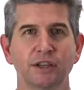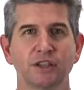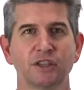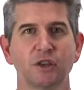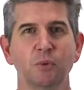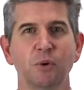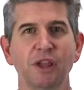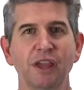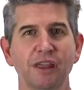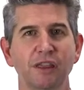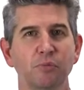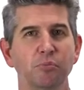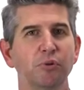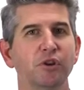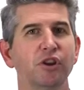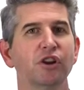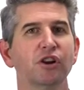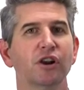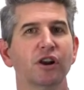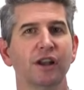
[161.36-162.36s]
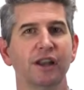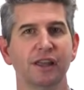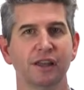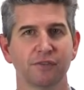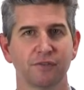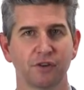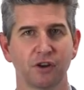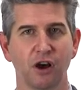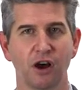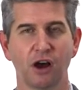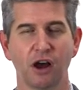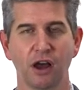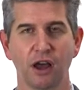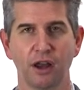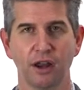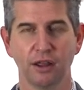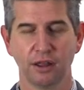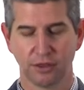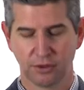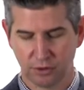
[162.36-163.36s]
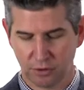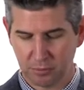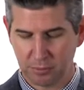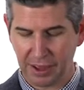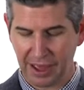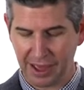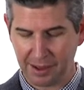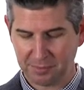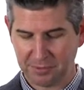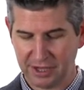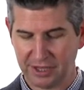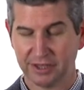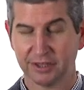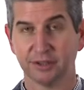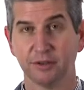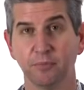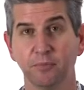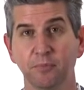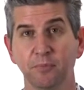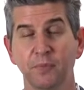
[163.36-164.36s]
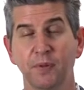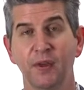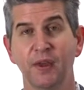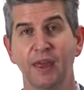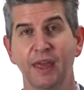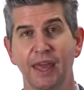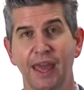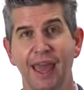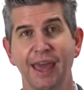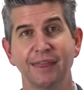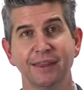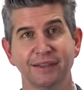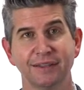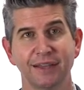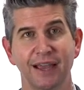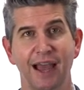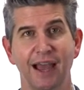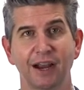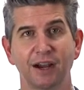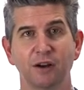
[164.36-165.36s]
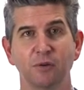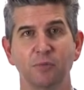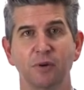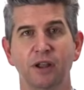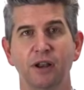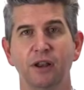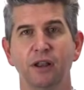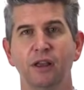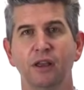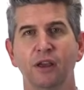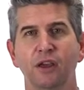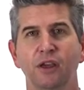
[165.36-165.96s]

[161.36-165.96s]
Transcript: So we get the purity of God through baptism and the sacrament.